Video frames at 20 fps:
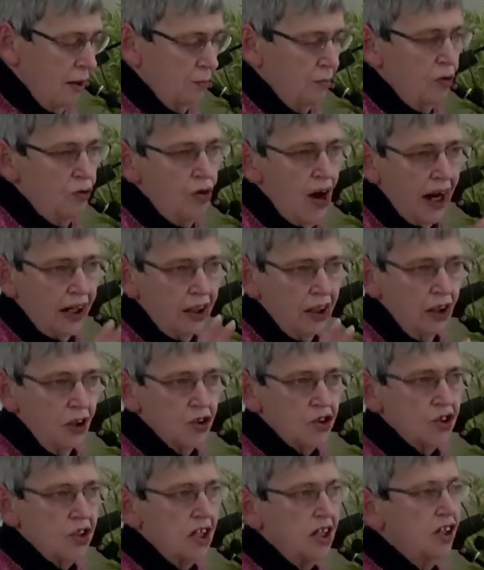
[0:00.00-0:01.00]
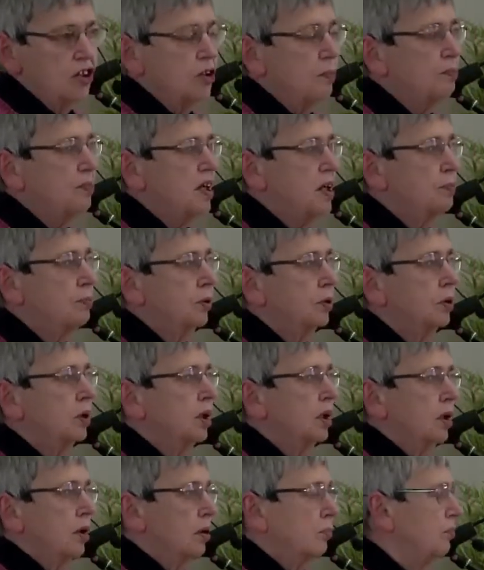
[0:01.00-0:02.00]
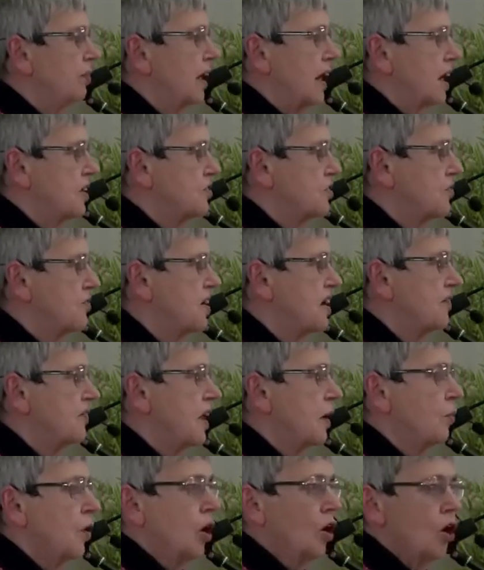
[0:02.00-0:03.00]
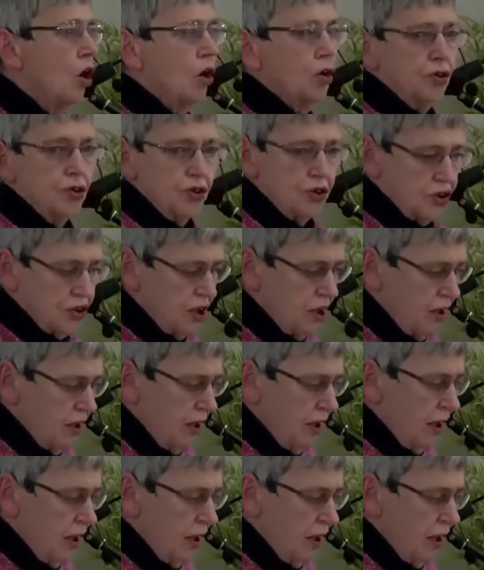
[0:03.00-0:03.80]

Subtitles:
miraculously, and the people began to think they were gods.